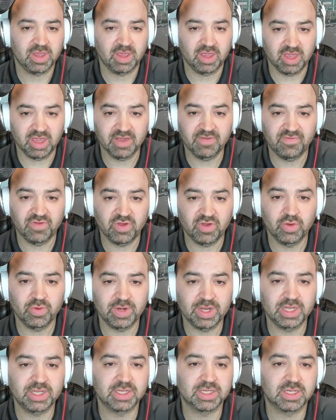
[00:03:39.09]
if you
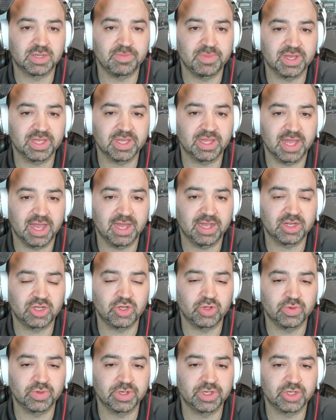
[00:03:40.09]
need to submit that
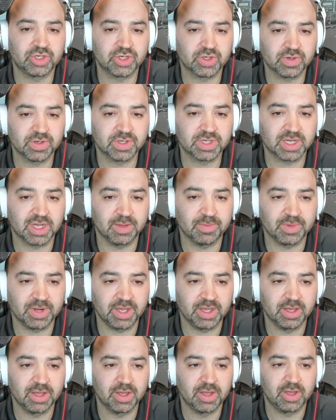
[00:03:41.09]
to an insurance
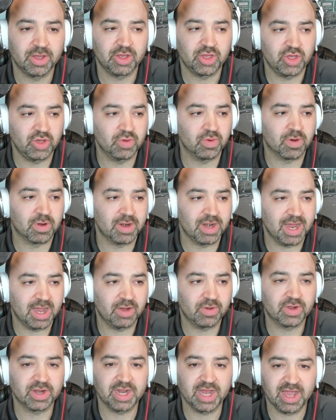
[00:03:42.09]
company, you are
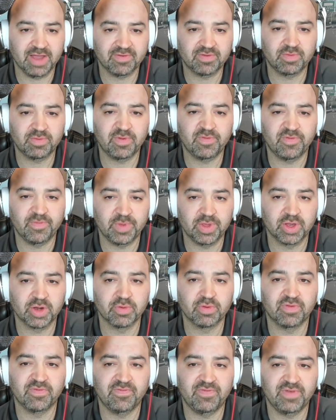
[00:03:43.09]
now going to have to be familiar
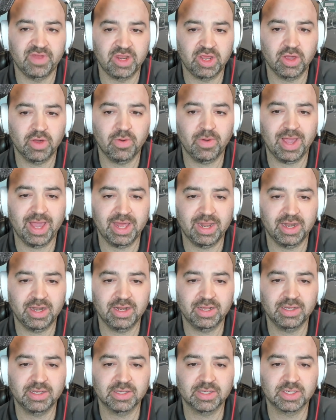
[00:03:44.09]
with video
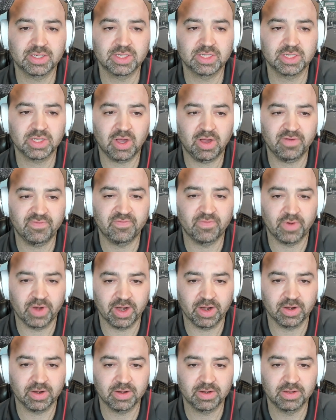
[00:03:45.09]
editing
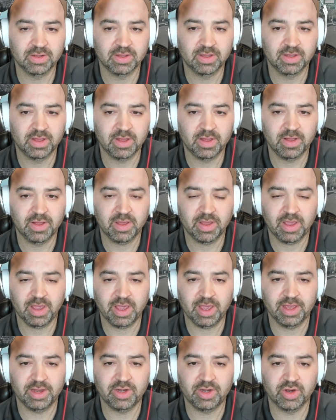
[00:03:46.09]
software,
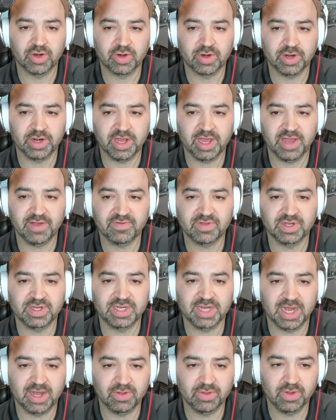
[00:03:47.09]
and you're going to have to
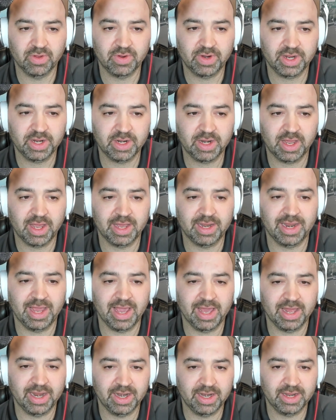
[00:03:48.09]
download it and
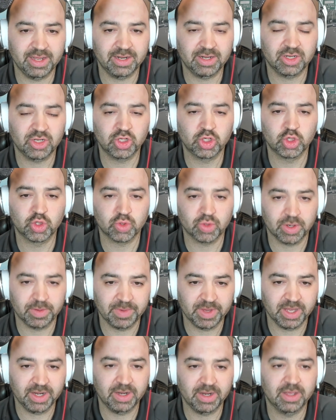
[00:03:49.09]
edit it, trim
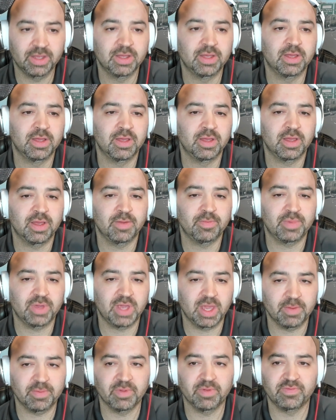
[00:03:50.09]
it, be
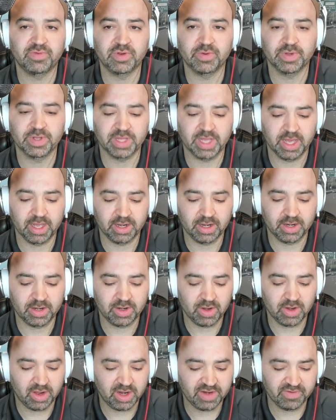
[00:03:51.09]
capable of doing that. And
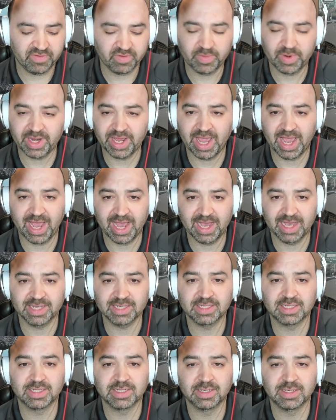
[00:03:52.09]
not everybody
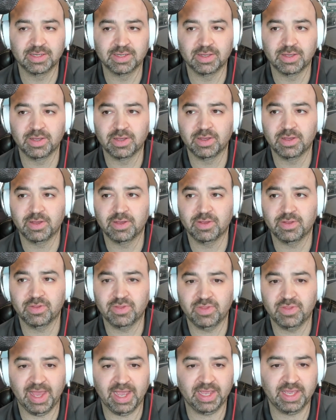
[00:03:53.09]
has
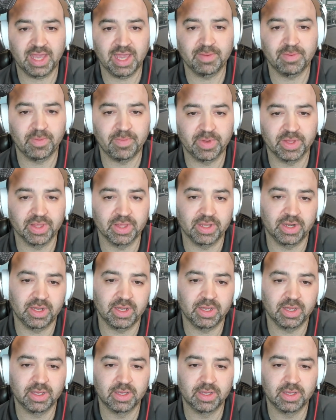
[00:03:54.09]
that capability.